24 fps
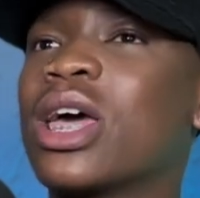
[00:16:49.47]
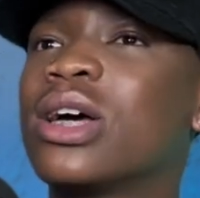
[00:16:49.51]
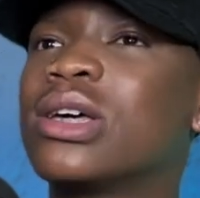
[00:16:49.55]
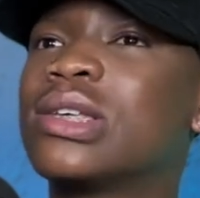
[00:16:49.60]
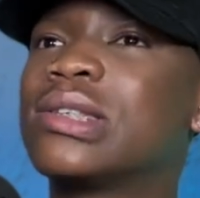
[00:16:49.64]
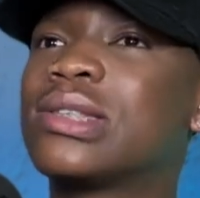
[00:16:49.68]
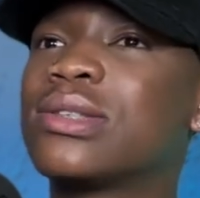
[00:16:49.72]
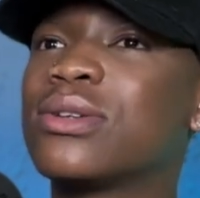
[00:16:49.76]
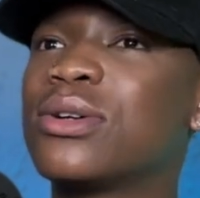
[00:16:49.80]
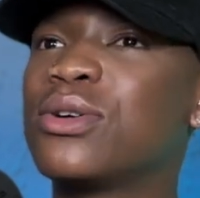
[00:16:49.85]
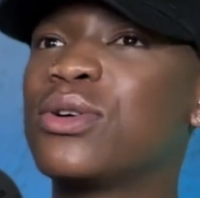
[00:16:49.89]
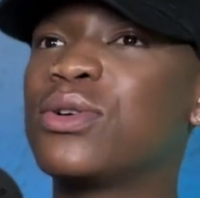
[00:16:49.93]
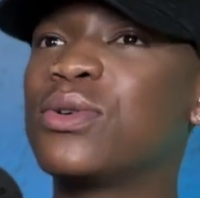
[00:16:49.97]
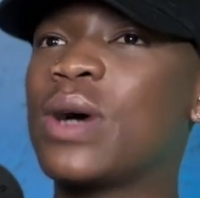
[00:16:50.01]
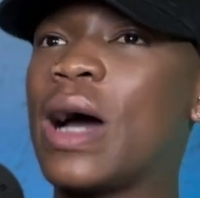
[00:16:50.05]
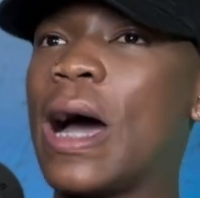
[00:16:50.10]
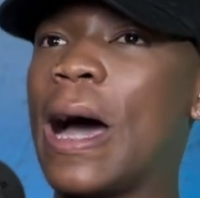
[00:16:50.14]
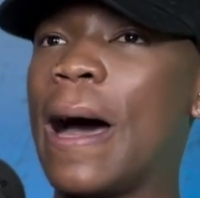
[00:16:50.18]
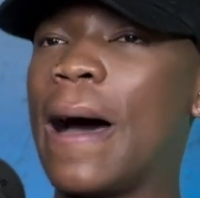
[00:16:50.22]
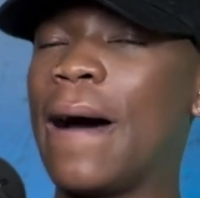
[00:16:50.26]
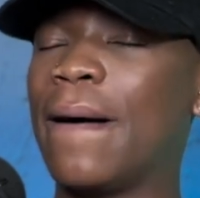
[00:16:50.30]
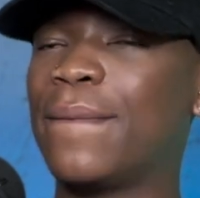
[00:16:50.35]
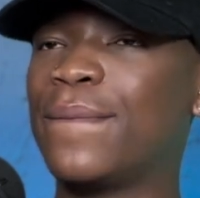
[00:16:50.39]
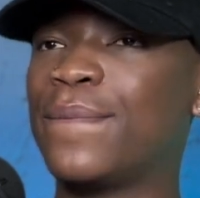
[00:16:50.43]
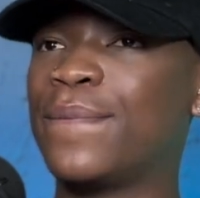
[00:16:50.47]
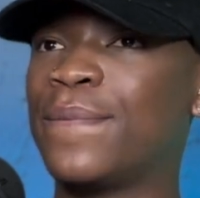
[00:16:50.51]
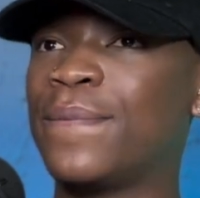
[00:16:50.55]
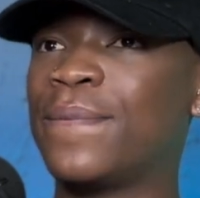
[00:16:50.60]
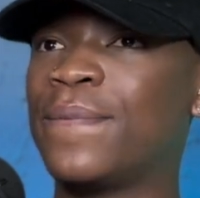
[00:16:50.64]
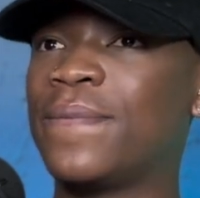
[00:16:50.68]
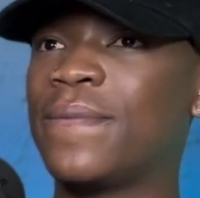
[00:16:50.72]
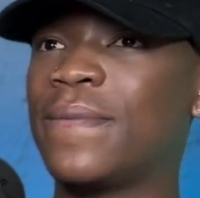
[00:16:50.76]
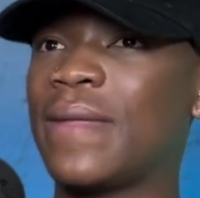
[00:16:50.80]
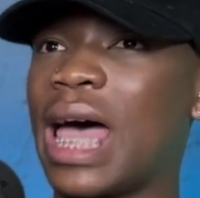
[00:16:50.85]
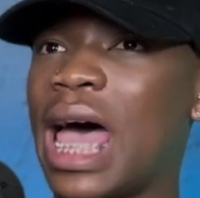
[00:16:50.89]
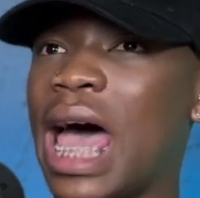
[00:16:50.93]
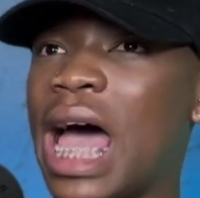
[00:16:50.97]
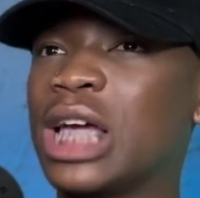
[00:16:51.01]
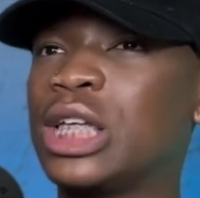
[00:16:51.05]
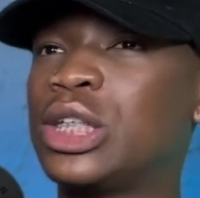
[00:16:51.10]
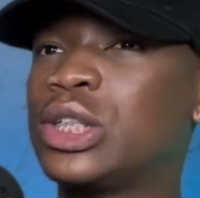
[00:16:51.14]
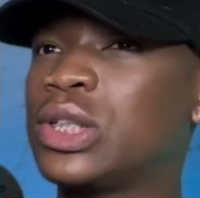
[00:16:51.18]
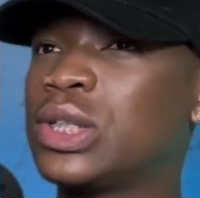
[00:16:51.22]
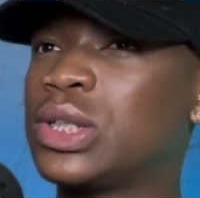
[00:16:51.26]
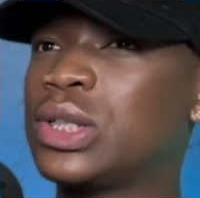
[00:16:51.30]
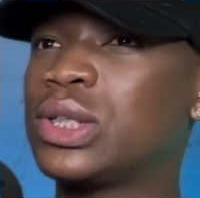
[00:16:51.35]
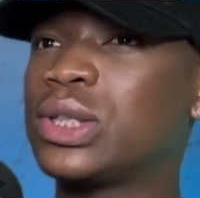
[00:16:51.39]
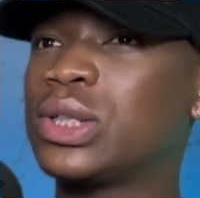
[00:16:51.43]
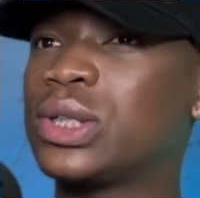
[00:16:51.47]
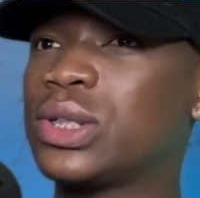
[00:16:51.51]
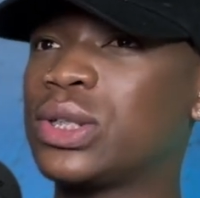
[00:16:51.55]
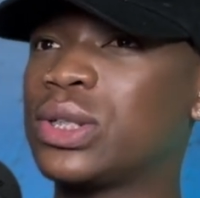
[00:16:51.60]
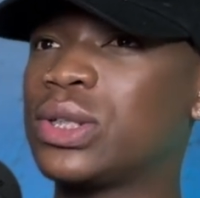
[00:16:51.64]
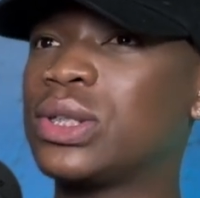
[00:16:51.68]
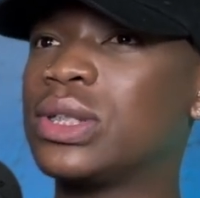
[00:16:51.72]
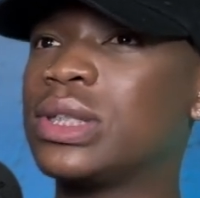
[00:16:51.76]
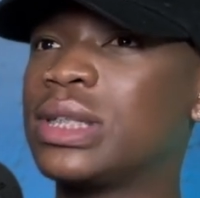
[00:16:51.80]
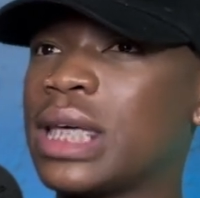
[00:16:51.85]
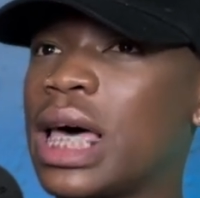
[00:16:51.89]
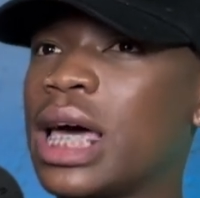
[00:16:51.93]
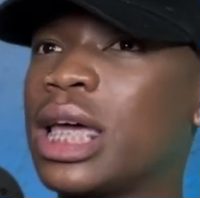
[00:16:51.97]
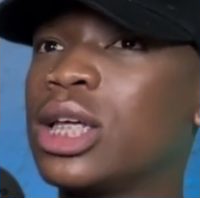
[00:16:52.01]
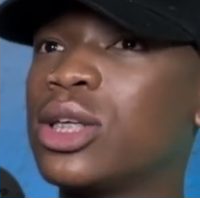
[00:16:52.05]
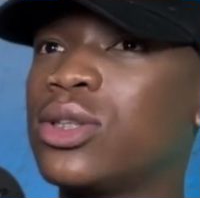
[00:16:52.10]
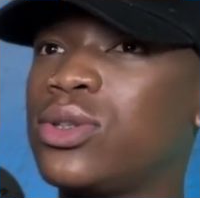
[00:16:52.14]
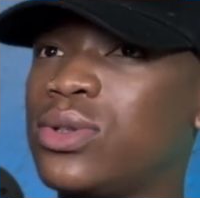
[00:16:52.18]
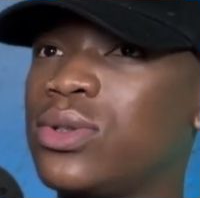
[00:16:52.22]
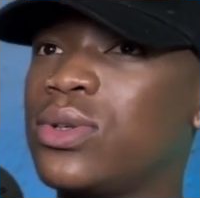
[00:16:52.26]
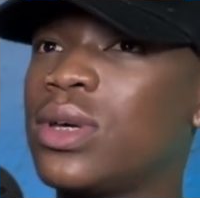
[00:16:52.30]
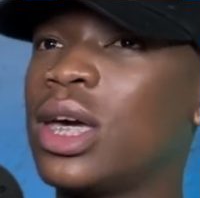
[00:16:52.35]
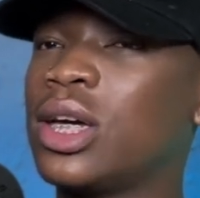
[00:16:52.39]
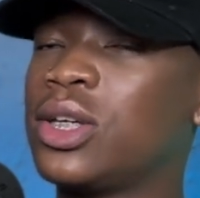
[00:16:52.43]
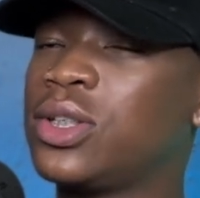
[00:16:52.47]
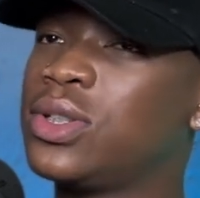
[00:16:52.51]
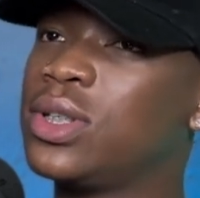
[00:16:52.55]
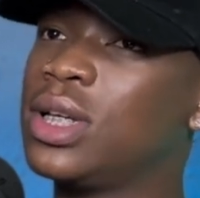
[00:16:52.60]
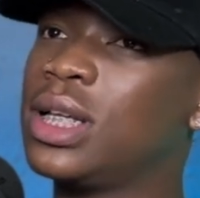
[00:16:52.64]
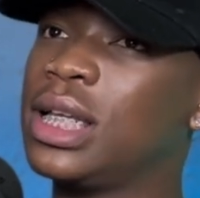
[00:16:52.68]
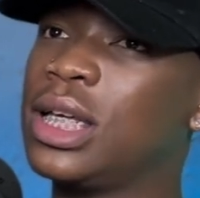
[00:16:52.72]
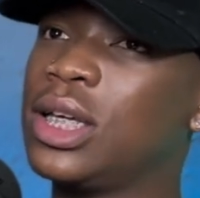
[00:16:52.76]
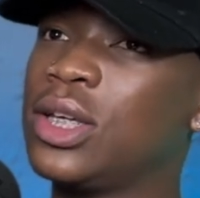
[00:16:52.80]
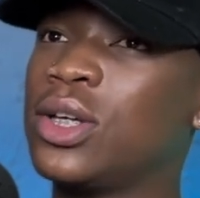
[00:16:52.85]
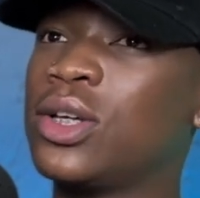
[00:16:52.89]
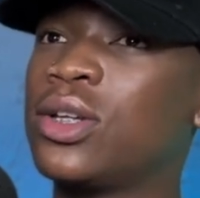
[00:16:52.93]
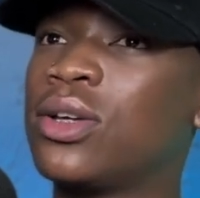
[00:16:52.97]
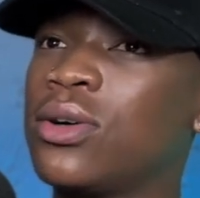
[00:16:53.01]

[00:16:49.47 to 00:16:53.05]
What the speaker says: So I just decided to actually,